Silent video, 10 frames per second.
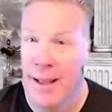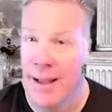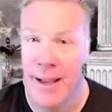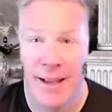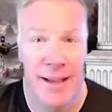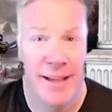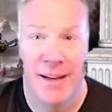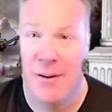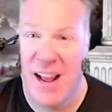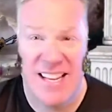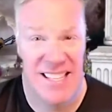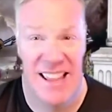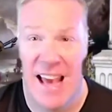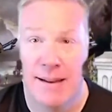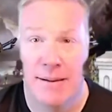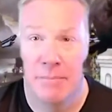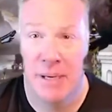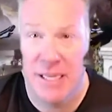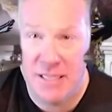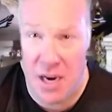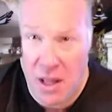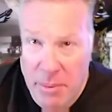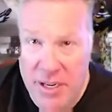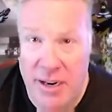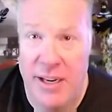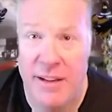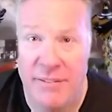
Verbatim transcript: you don't ask that because at a libertarian